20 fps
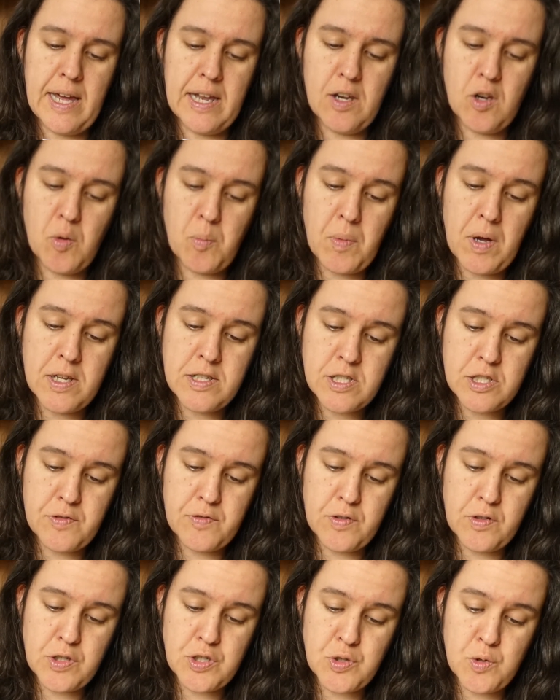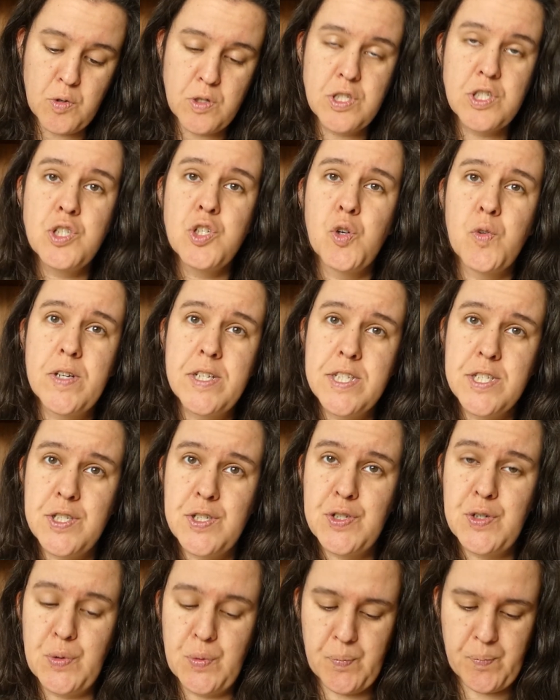and her masterful short stories
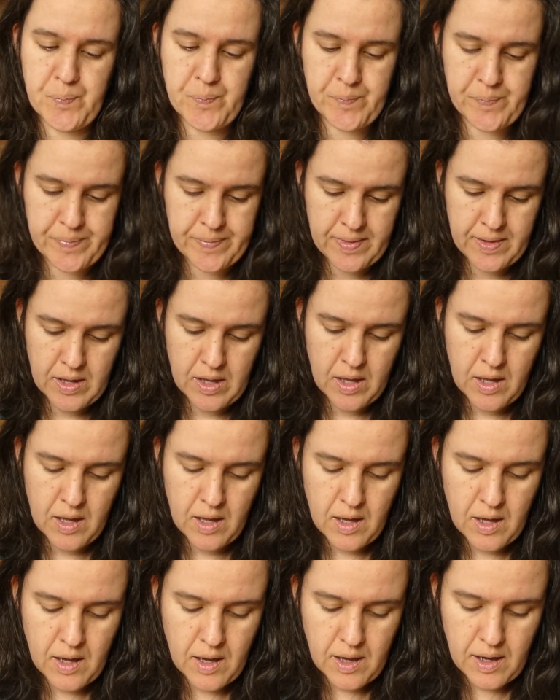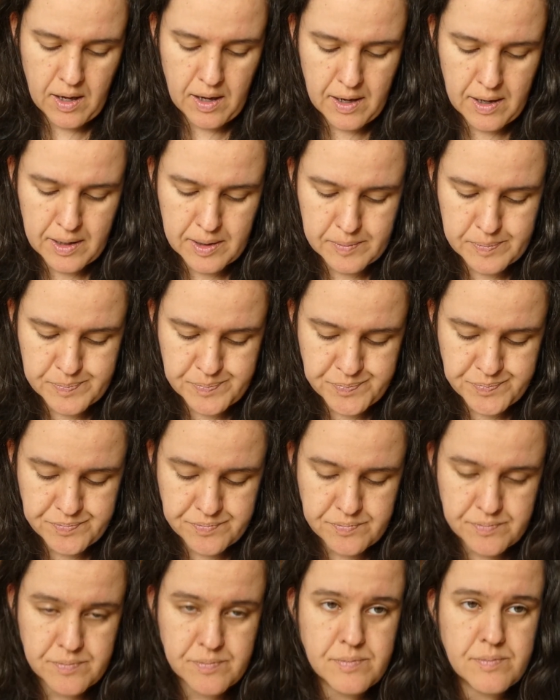too. And
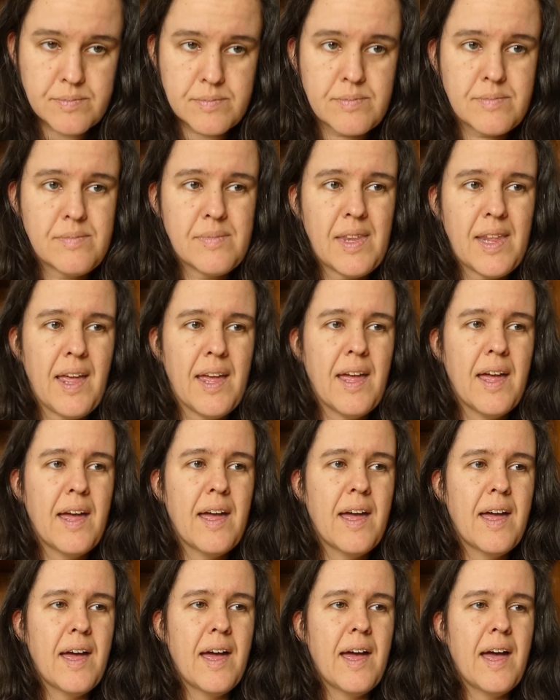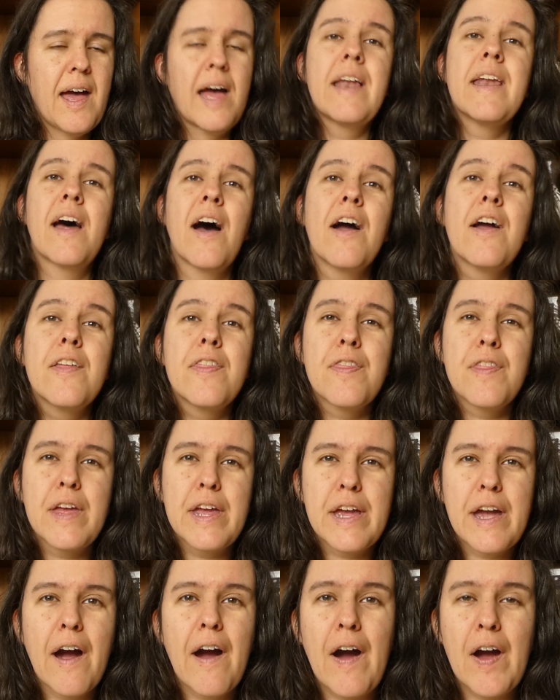I
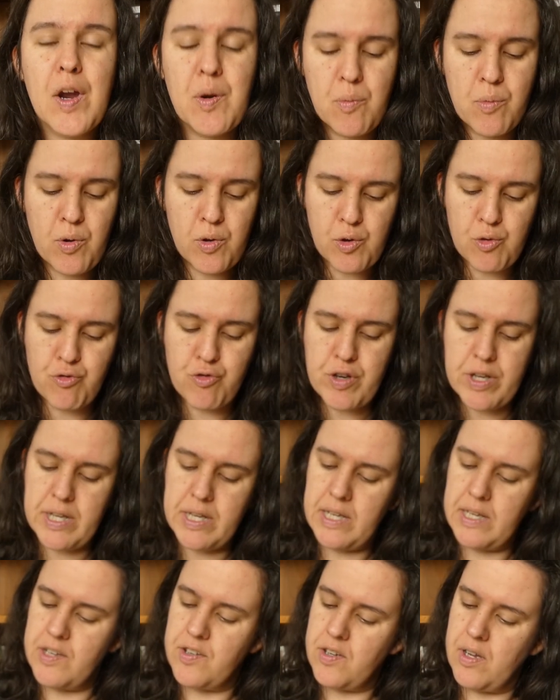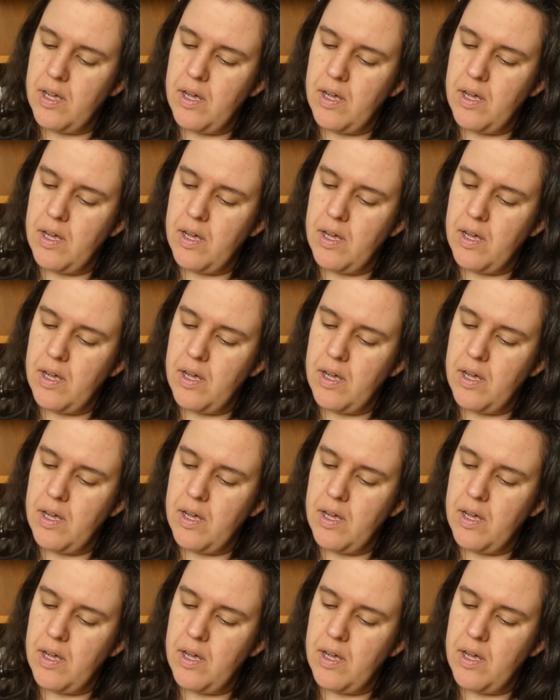think I will read